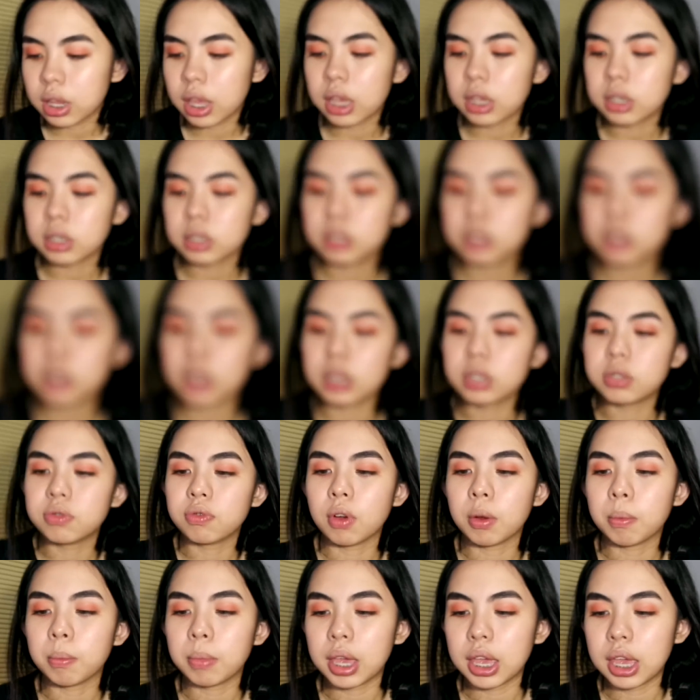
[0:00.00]
Next is
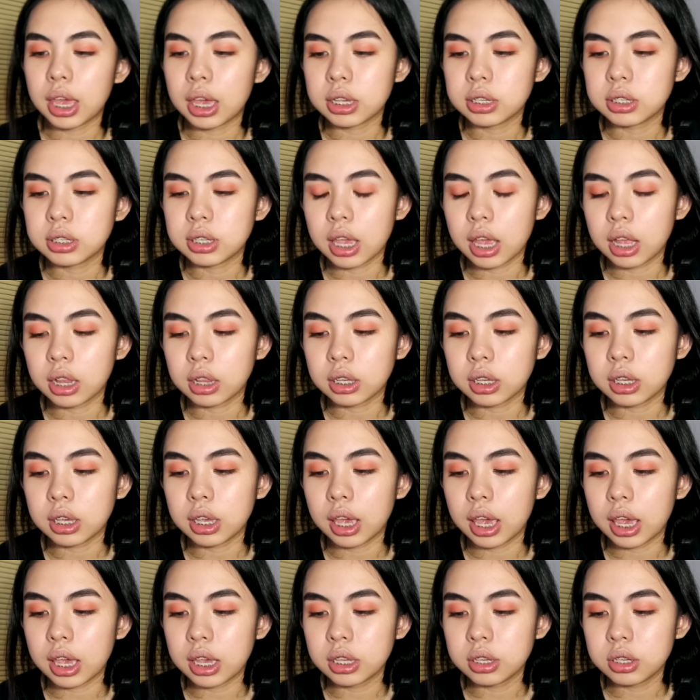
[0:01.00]
from
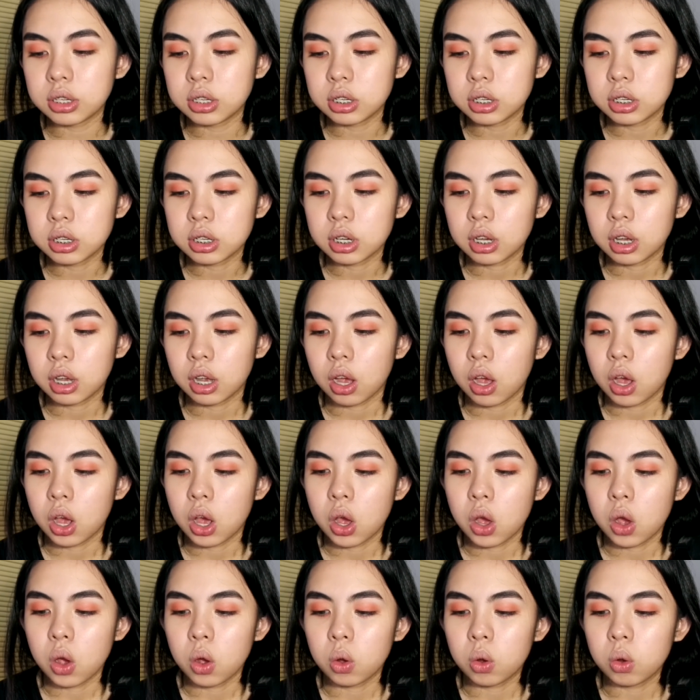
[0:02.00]
ASLEH.
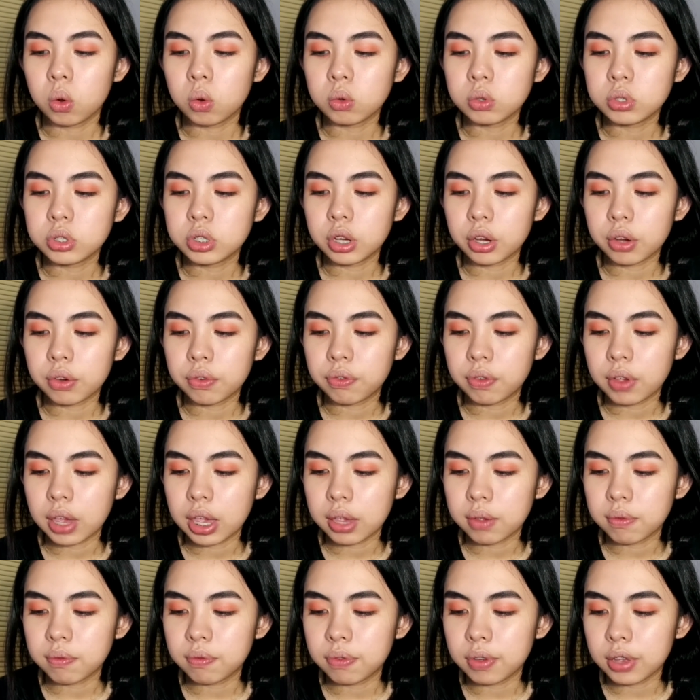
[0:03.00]
Who's your
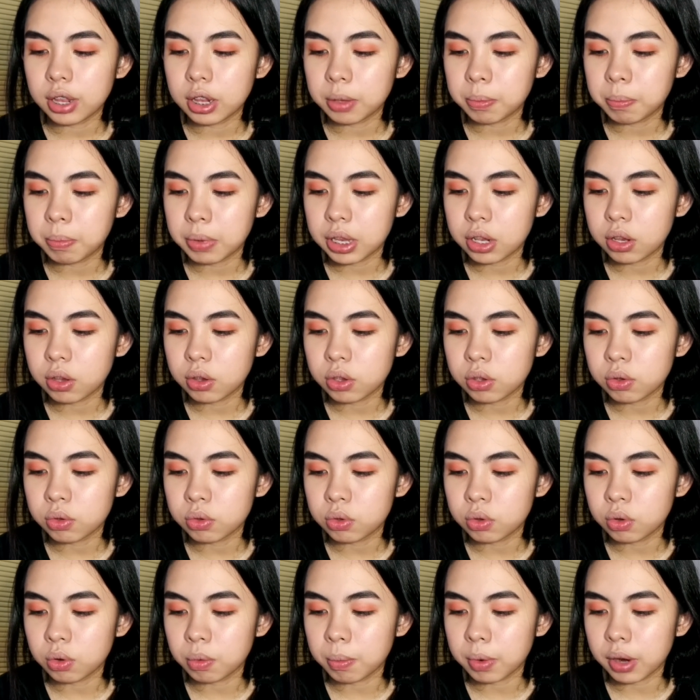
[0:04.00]
fave Filipino
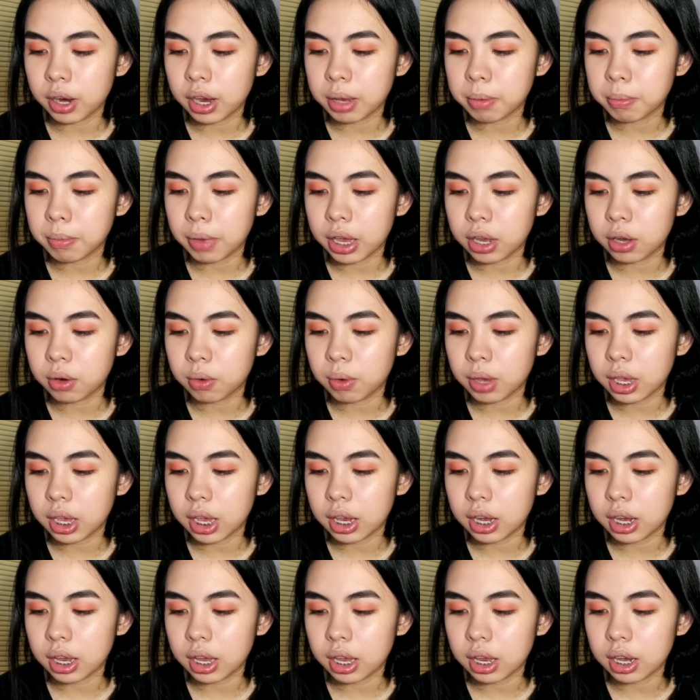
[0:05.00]
YouTuber? And by the way,
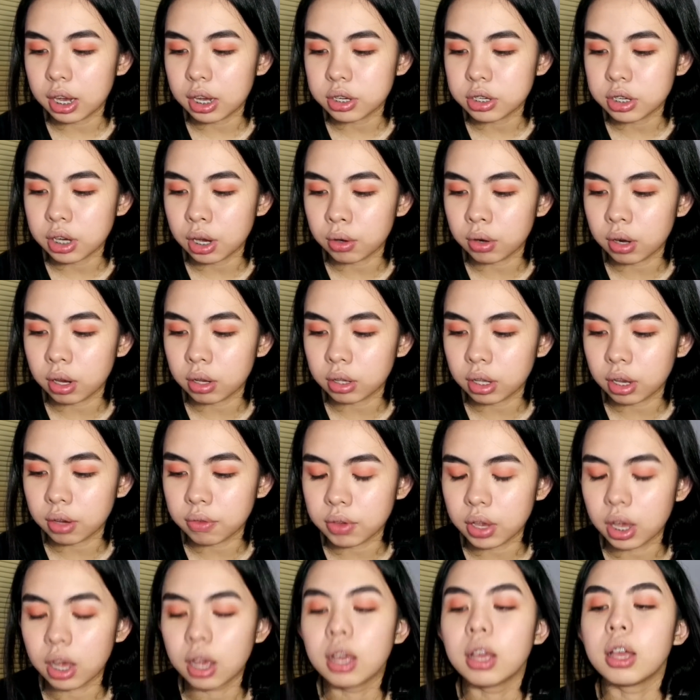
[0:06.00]
can I get a shout out?
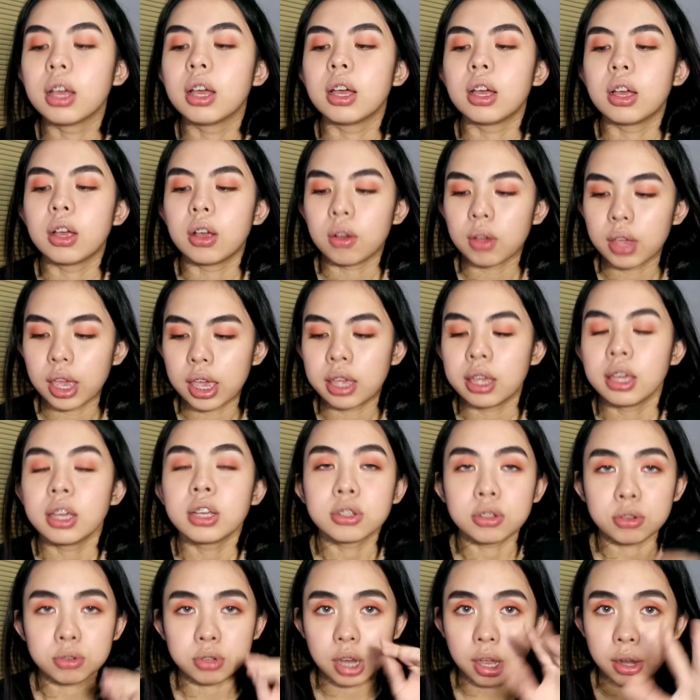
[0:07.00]
Love ya. Okay,
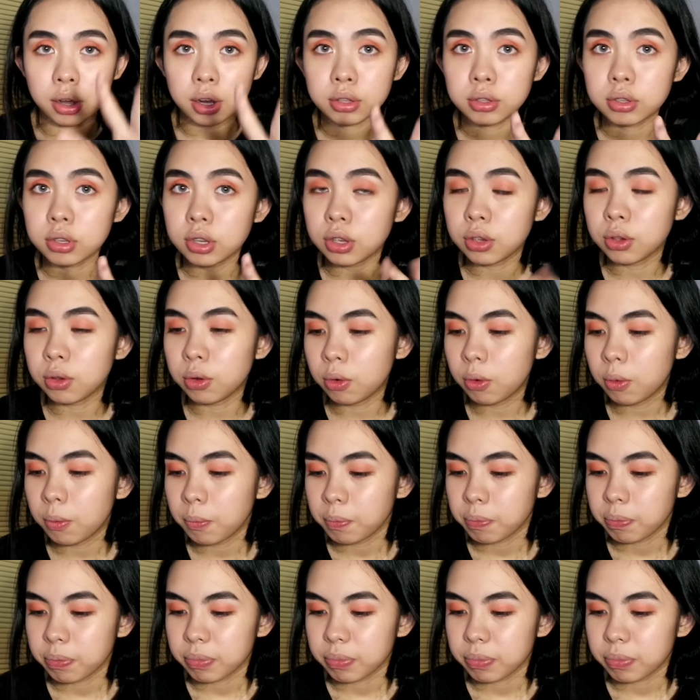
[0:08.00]
so shout out to you.